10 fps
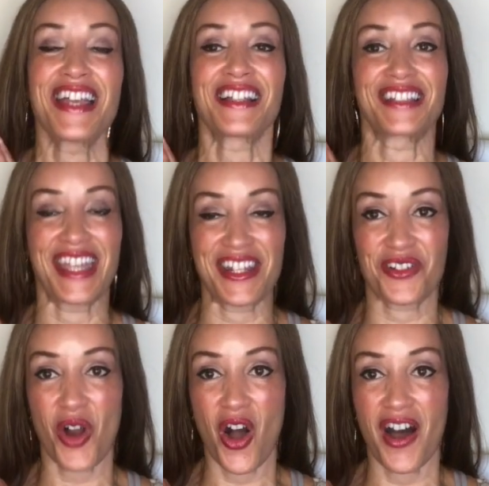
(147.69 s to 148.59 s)

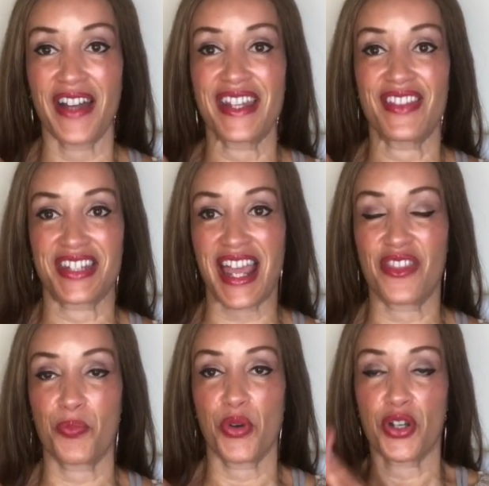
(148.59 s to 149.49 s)
later on in the
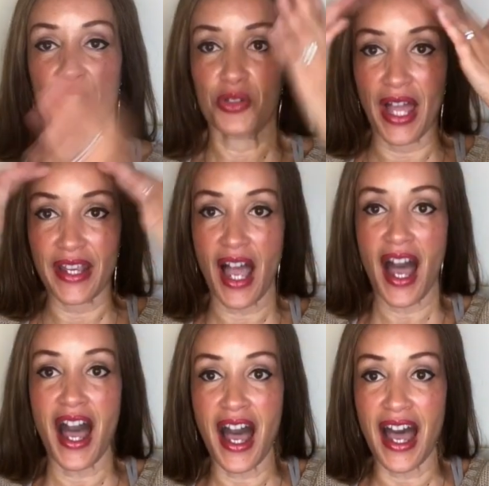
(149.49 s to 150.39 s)
10th book, you're like,
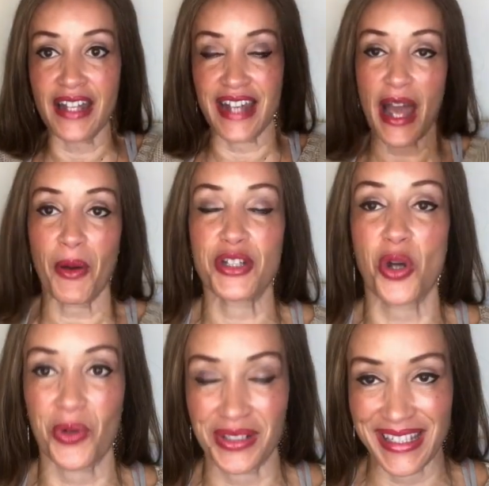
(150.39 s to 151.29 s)
ah, now I
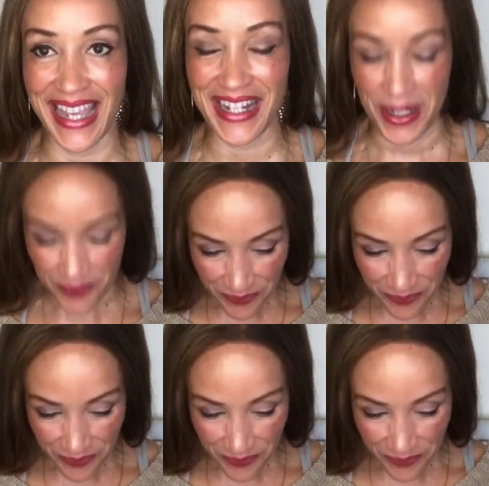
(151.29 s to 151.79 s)
totally get it.